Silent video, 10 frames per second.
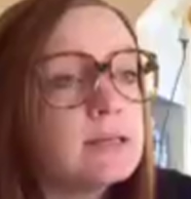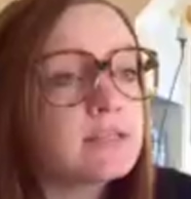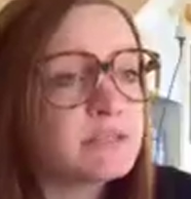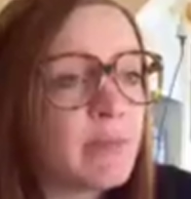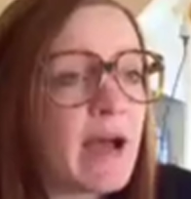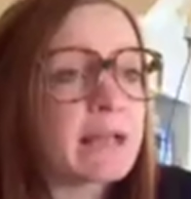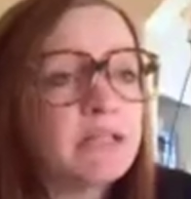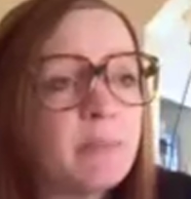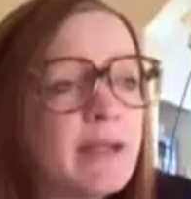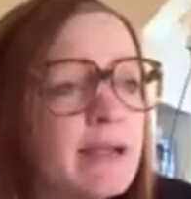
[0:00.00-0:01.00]
the
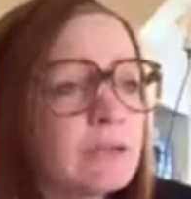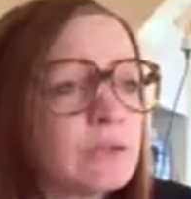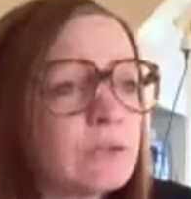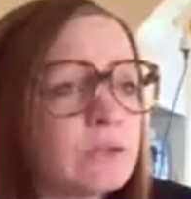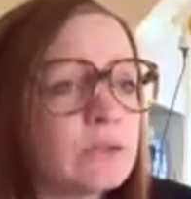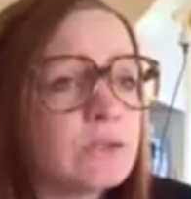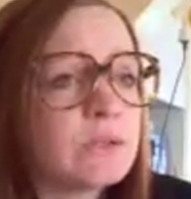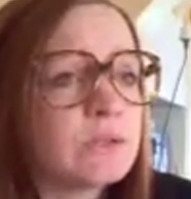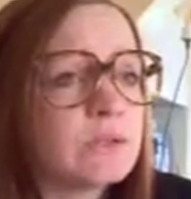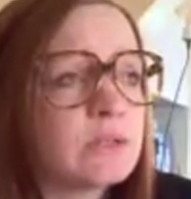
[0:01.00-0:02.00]
sparkly pantsuit.
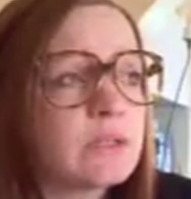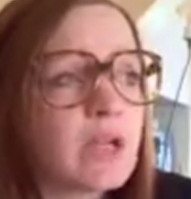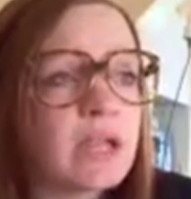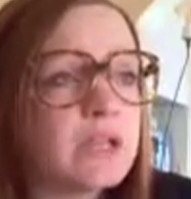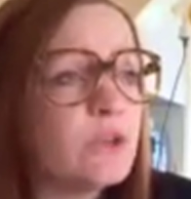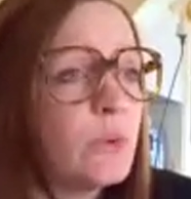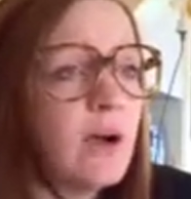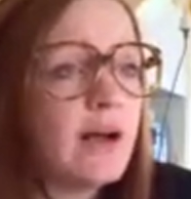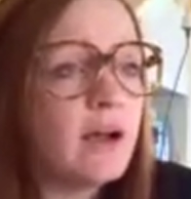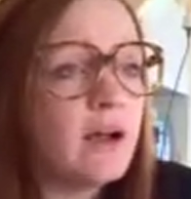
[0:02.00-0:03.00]
You,
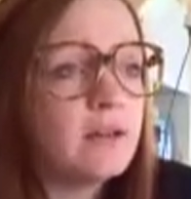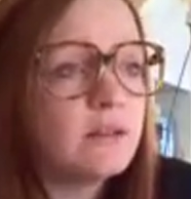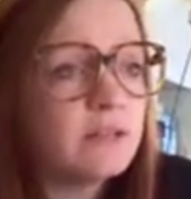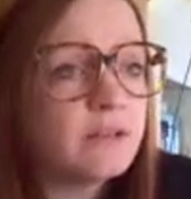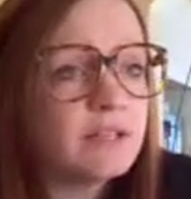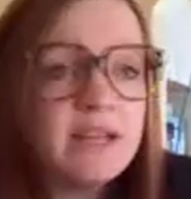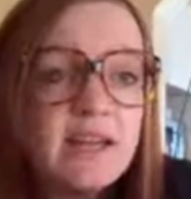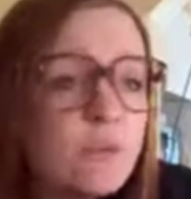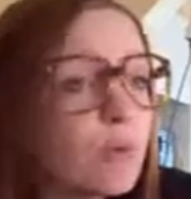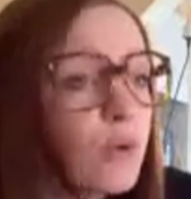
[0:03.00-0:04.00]
uh, you
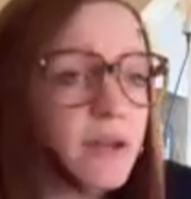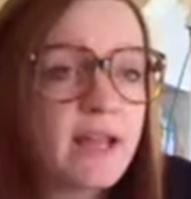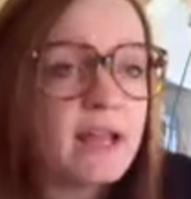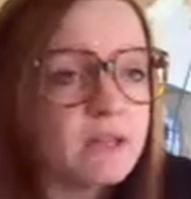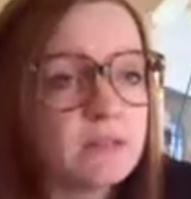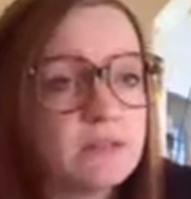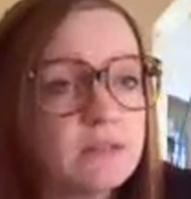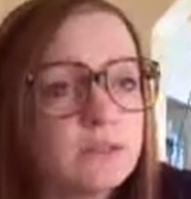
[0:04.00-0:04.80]
never brought it out.